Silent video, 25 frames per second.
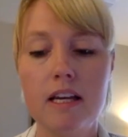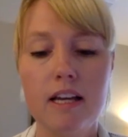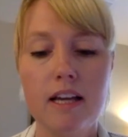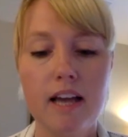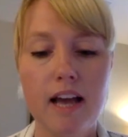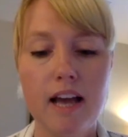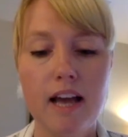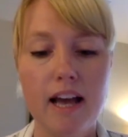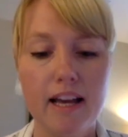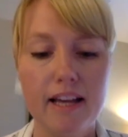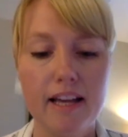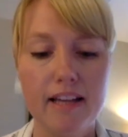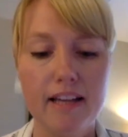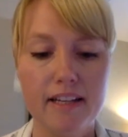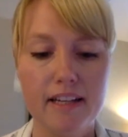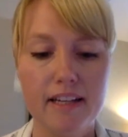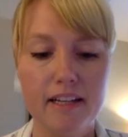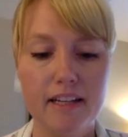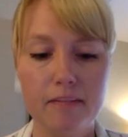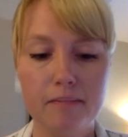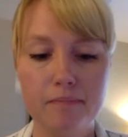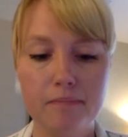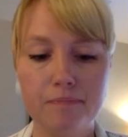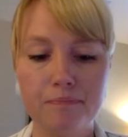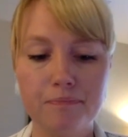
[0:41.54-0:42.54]

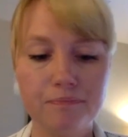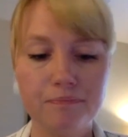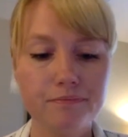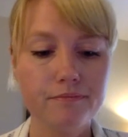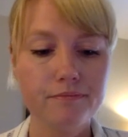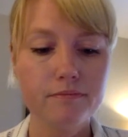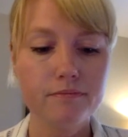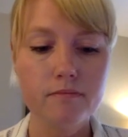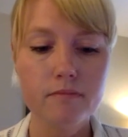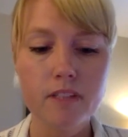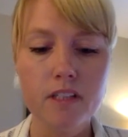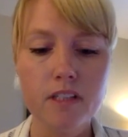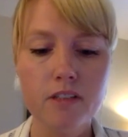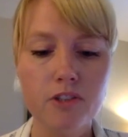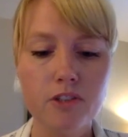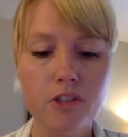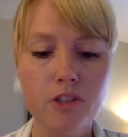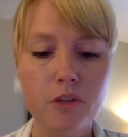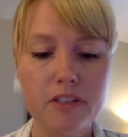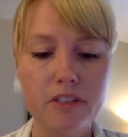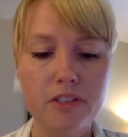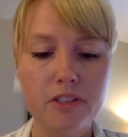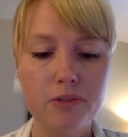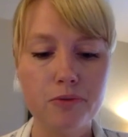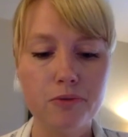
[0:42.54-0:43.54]
And so
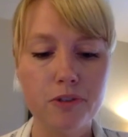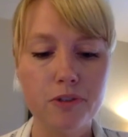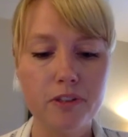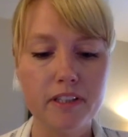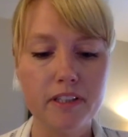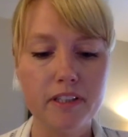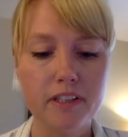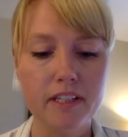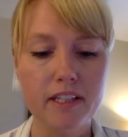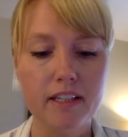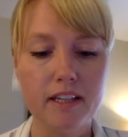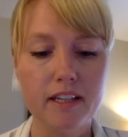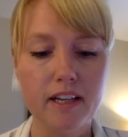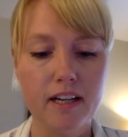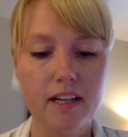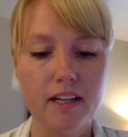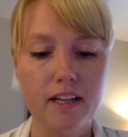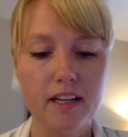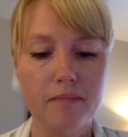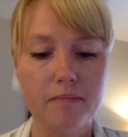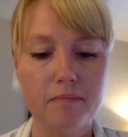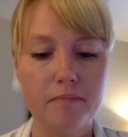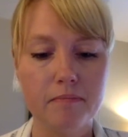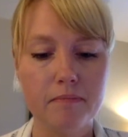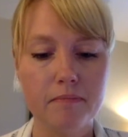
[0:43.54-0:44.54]
it's really
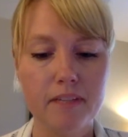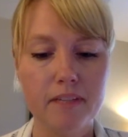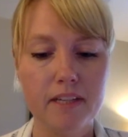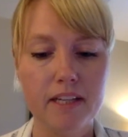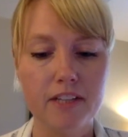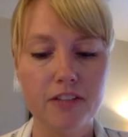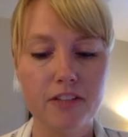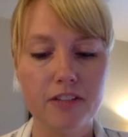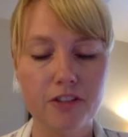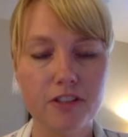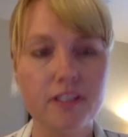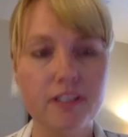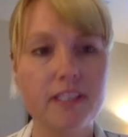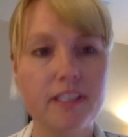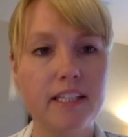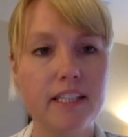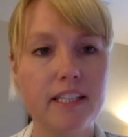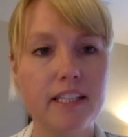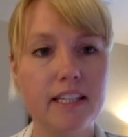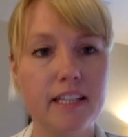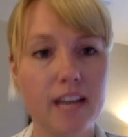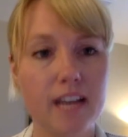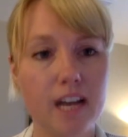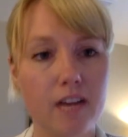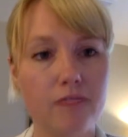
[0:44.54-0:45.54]
interesting
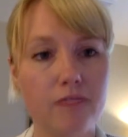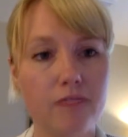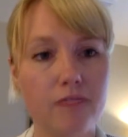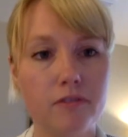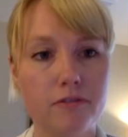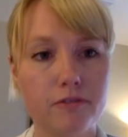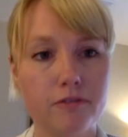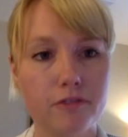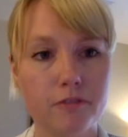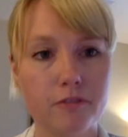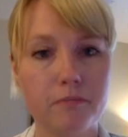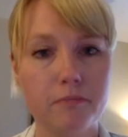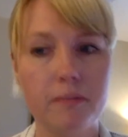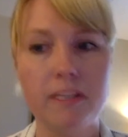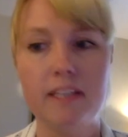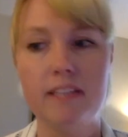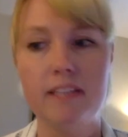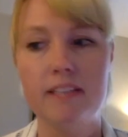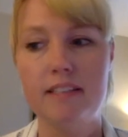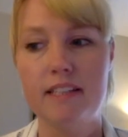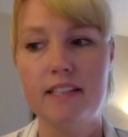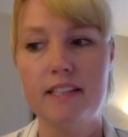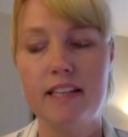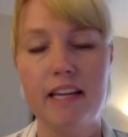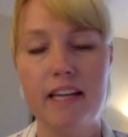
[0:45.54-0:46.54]
and helpful for me
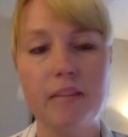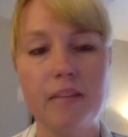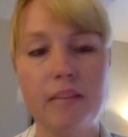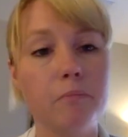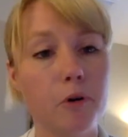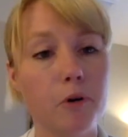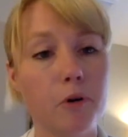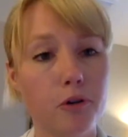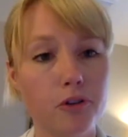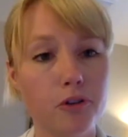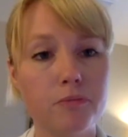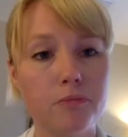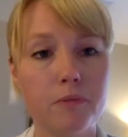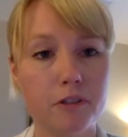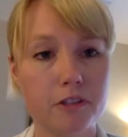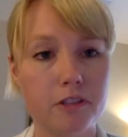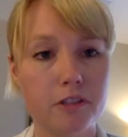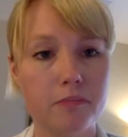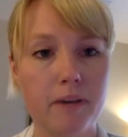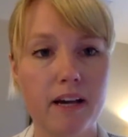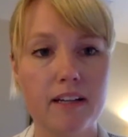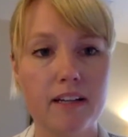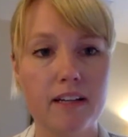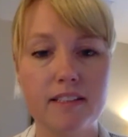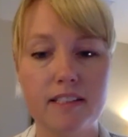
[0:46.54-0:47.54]
to gain both
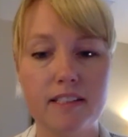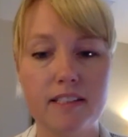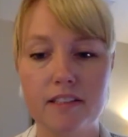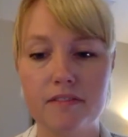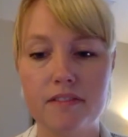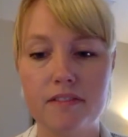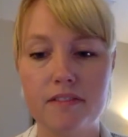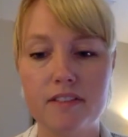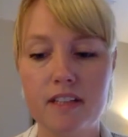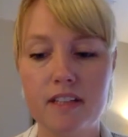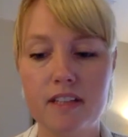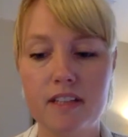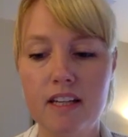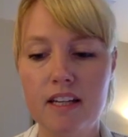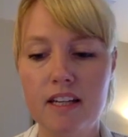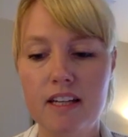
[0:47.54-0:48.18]
perspectives.